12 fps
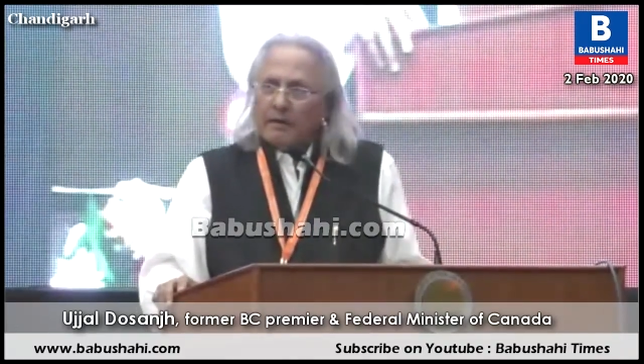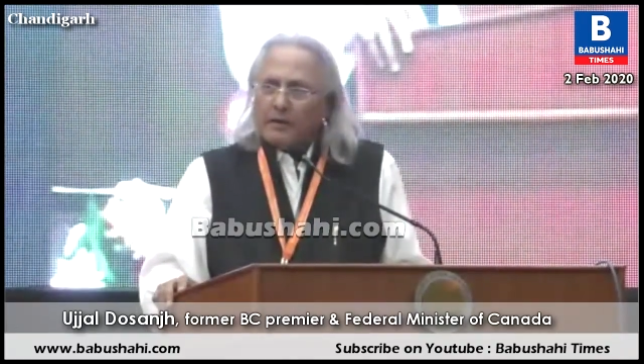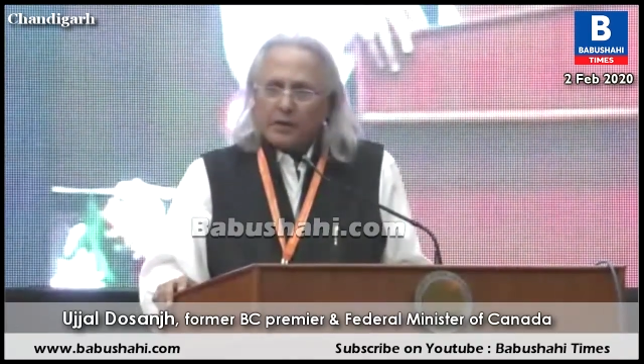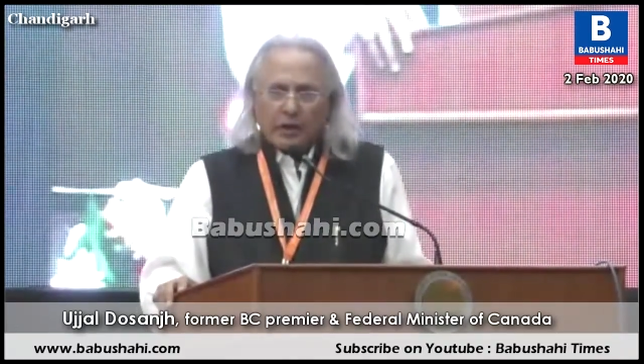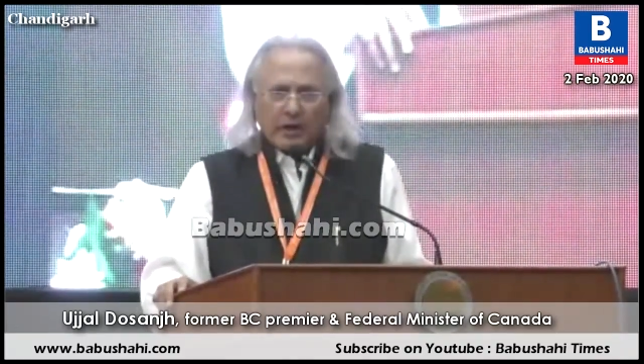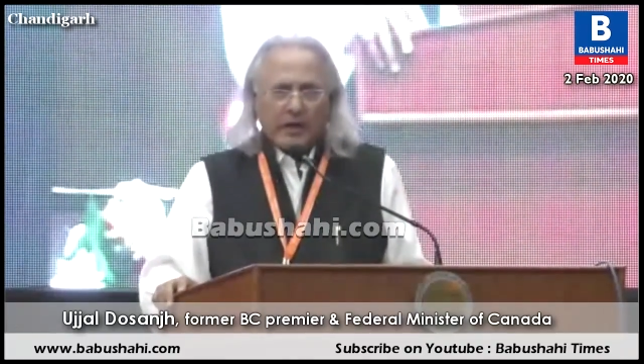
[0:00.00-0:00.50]

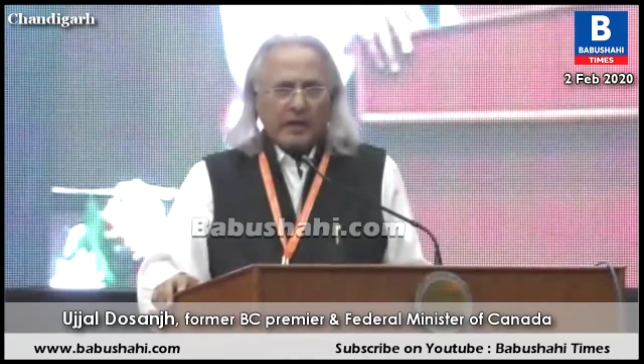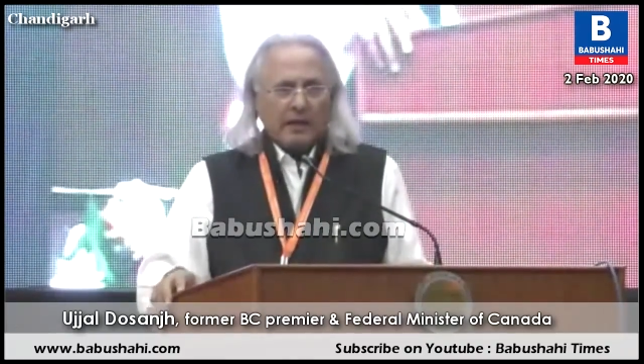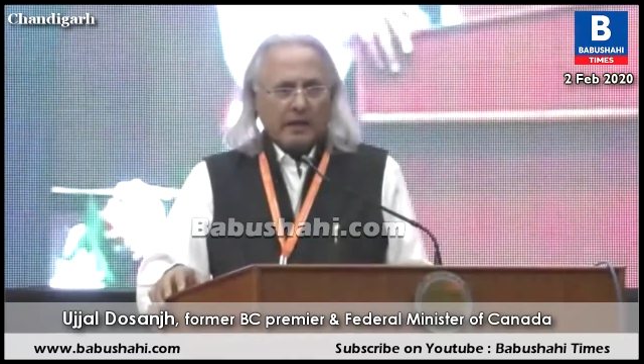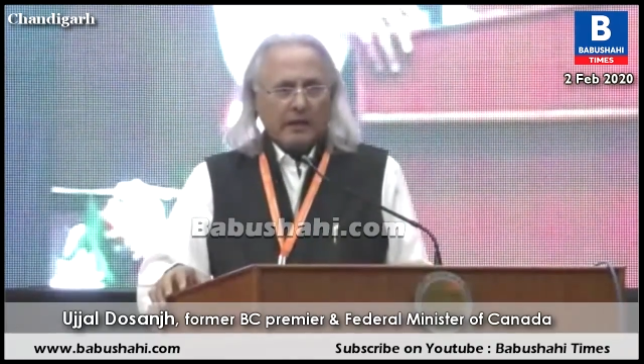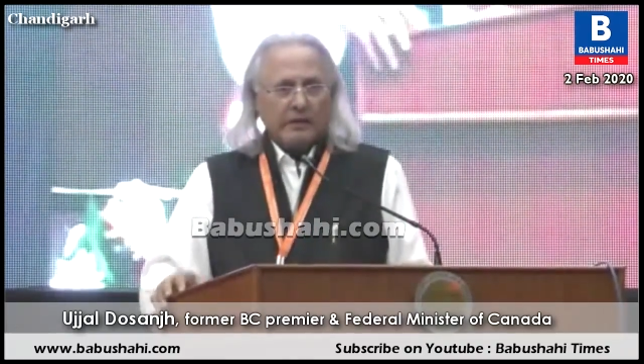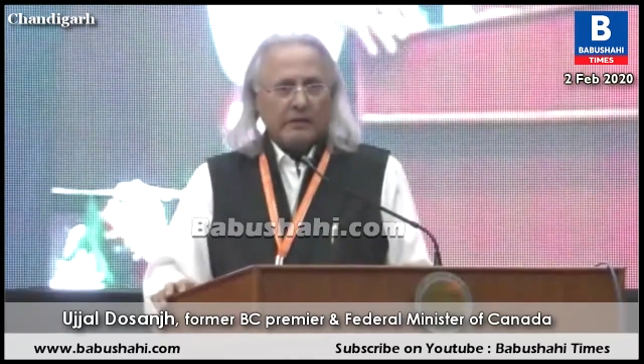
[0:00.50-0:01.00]

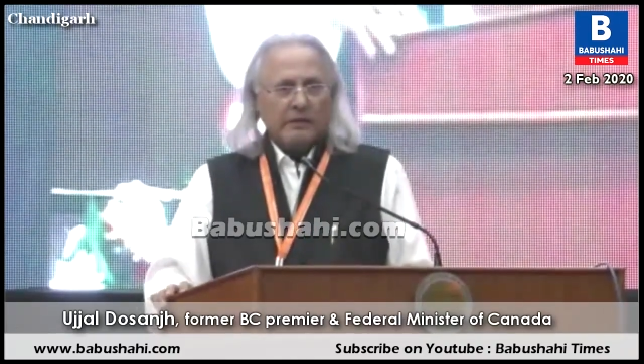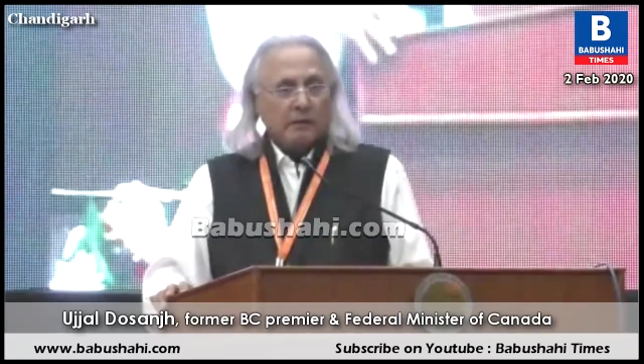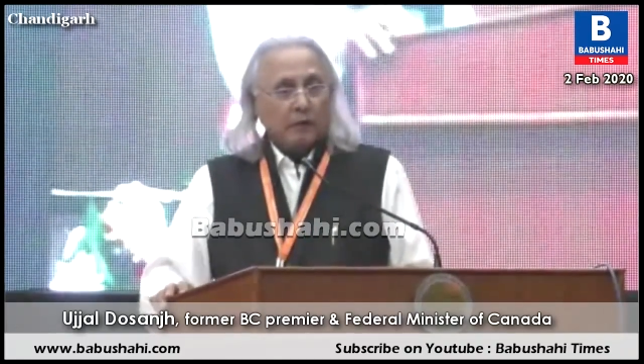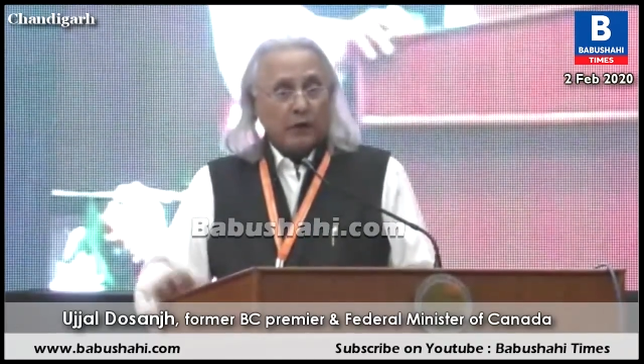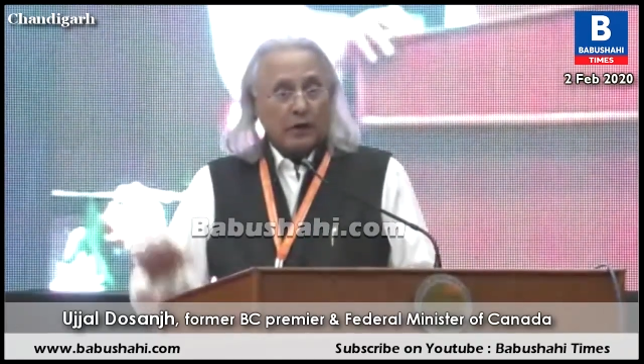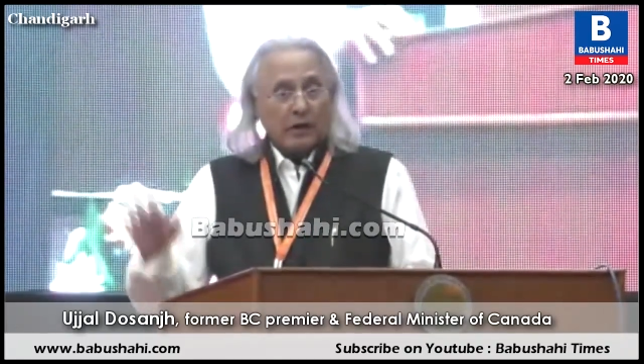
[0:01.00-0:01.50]
Turkey is
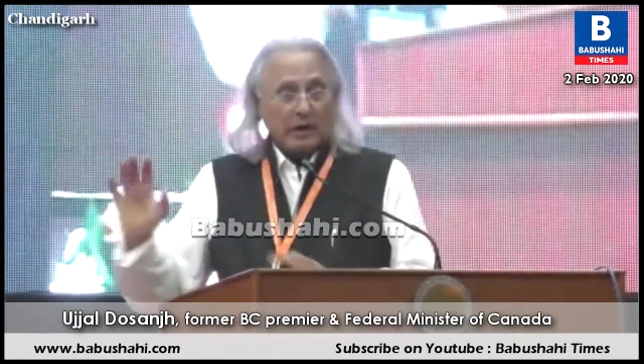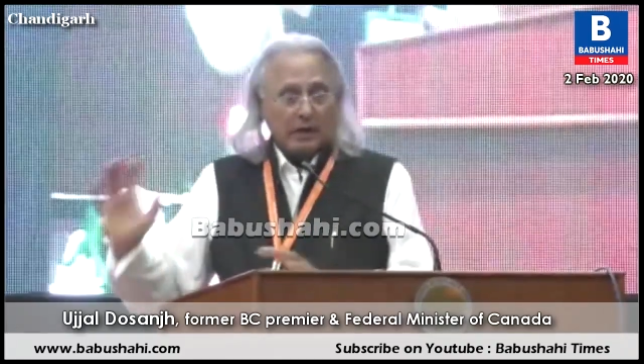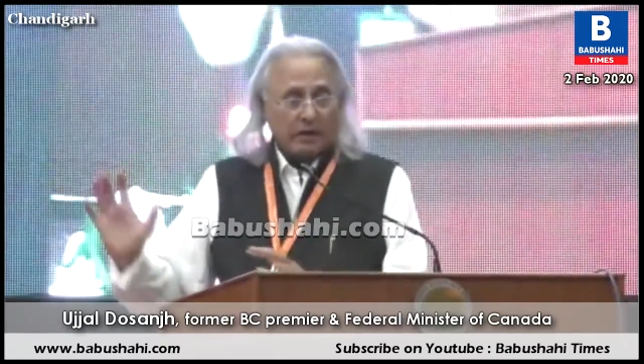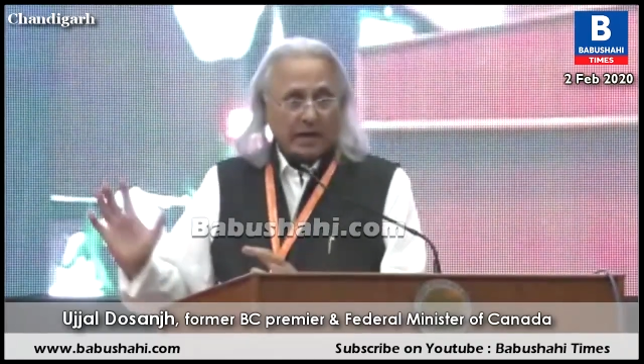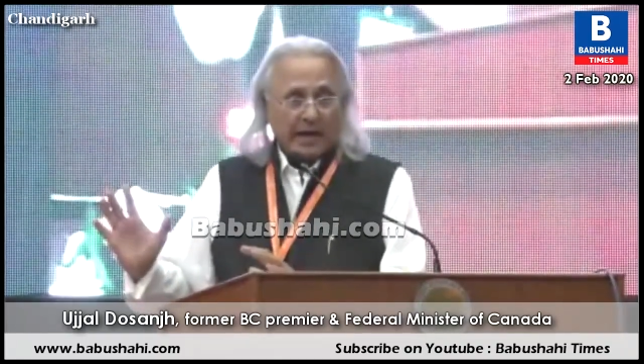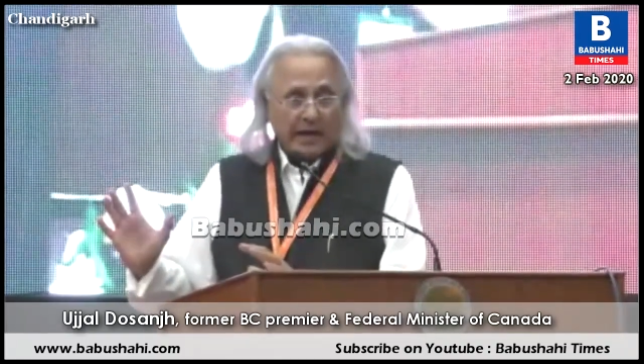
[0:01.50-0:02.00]
for
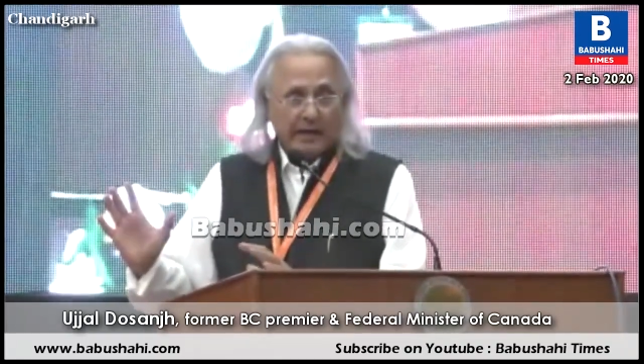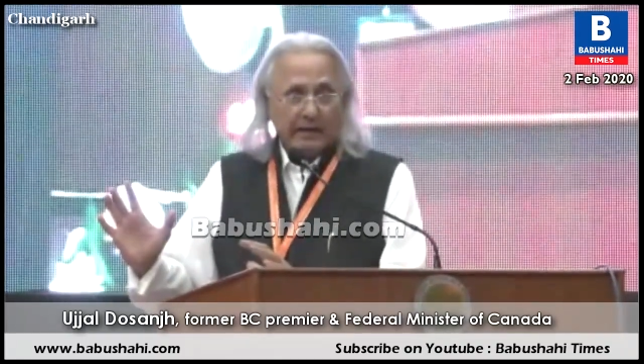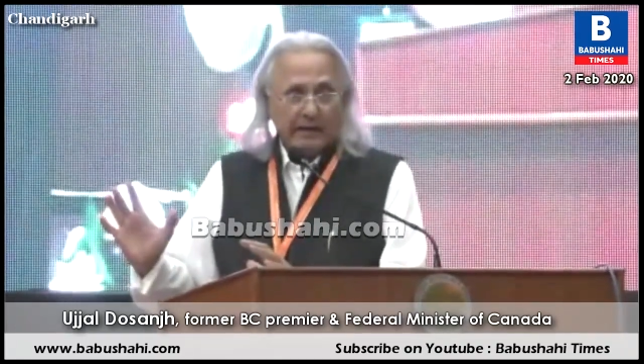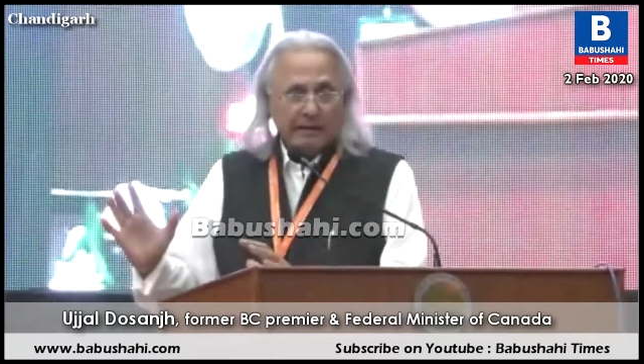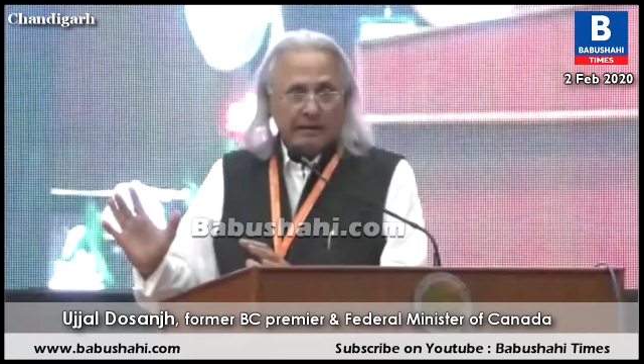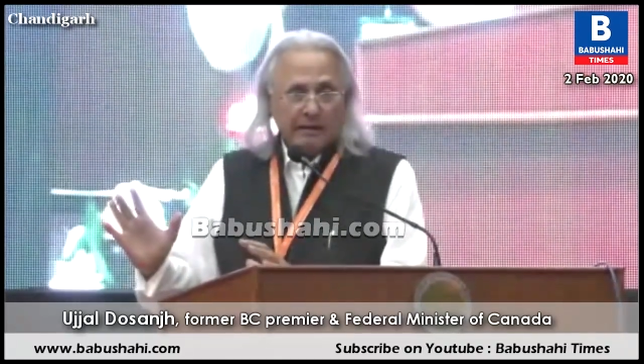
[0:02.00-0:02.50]
Erdogan,